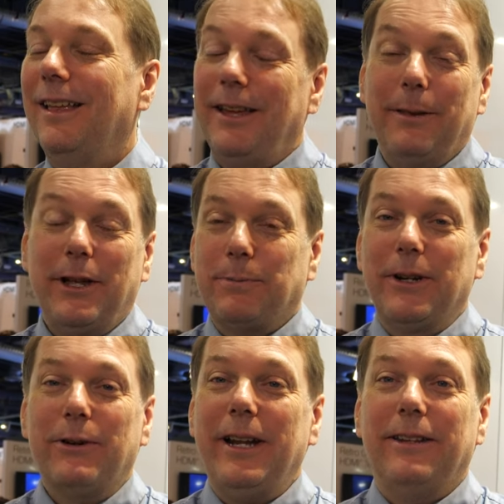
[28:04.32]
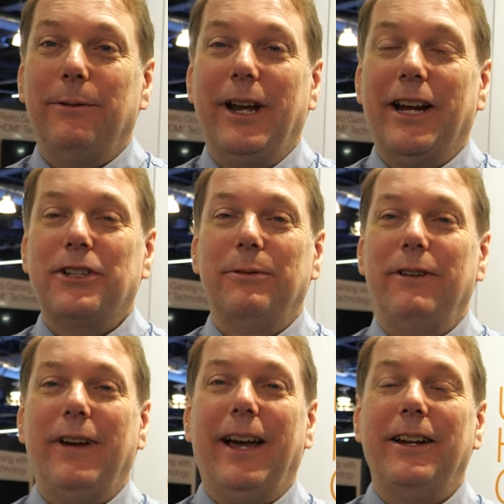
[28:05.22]
Yeah, that's been great. The reaction
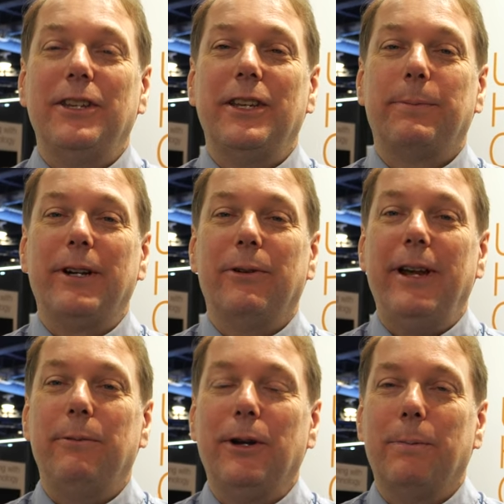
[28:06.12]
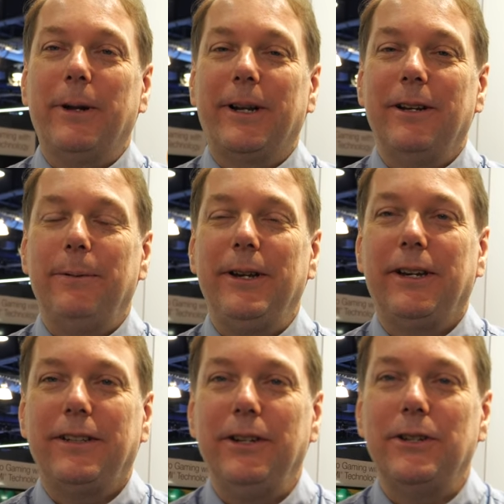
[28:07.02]
we've had has been great. We hope it
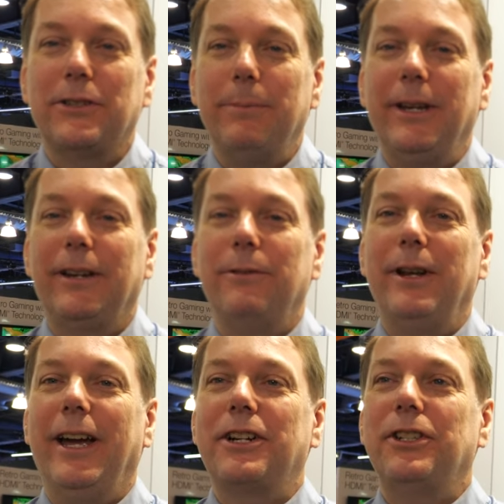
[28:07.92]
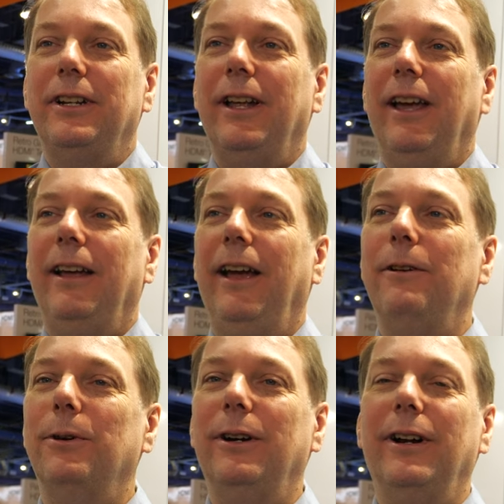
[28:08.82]
continues to be a good reaction,
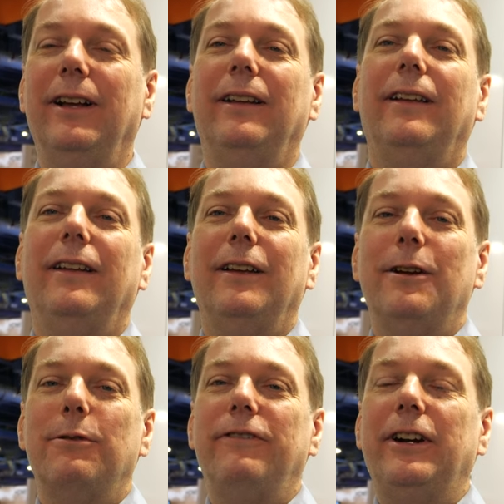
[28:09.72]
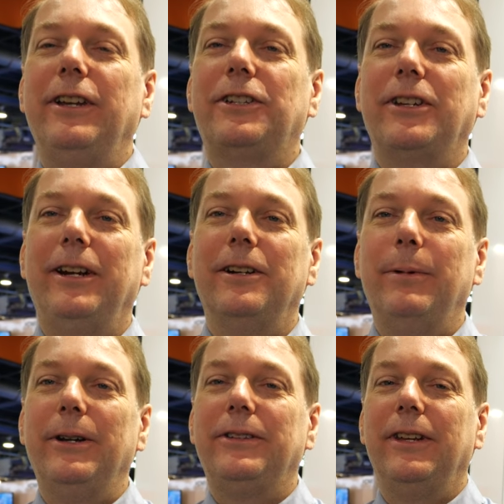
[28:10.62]
and we're very excited
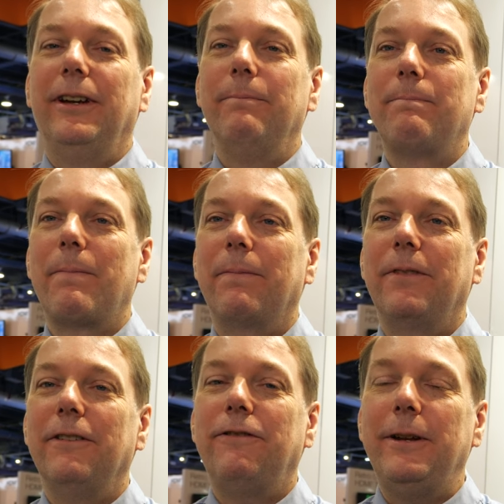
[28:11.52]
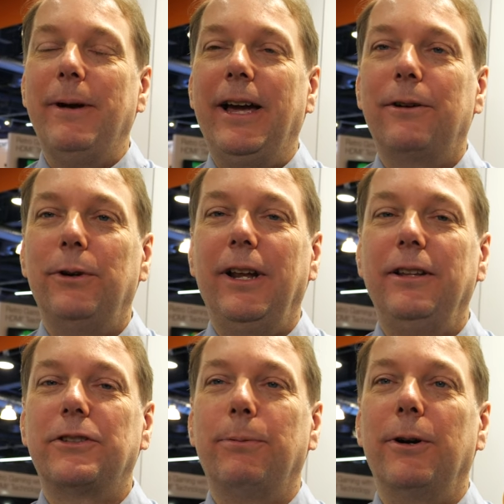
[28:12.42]
about the feedback
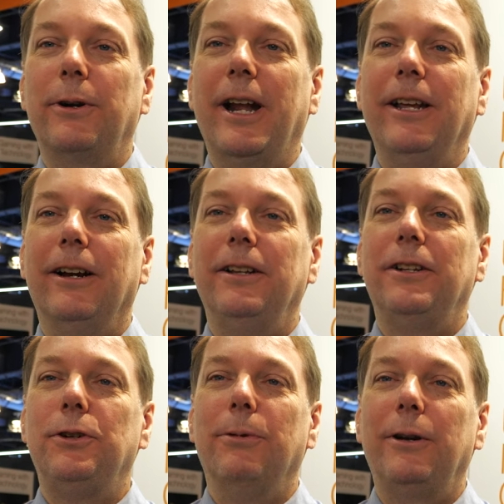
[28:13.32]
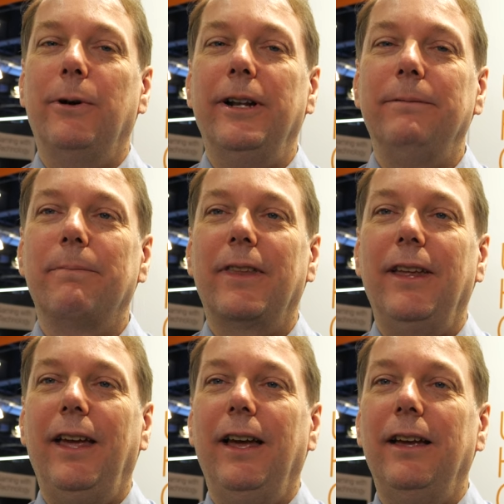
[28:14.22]
and the support we're getting on the 2.1
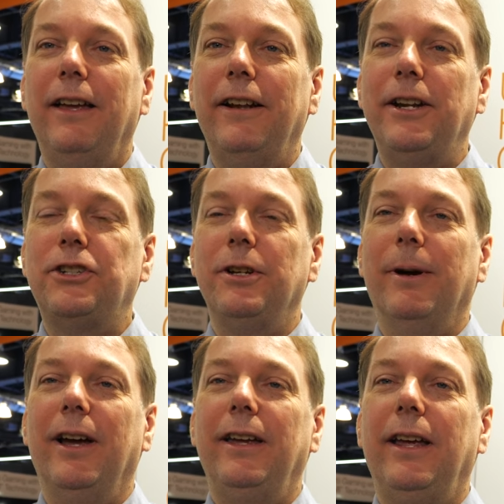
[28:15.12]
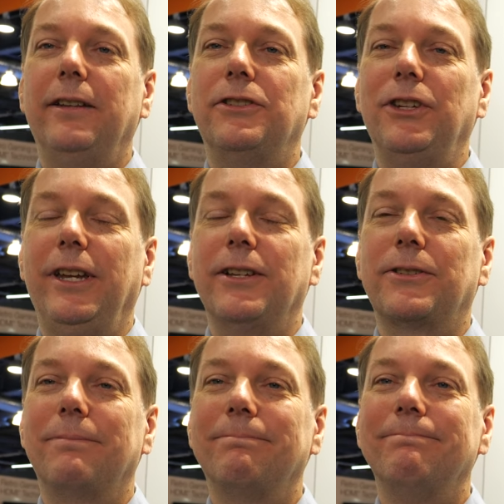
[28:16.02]
and HDMI and CES.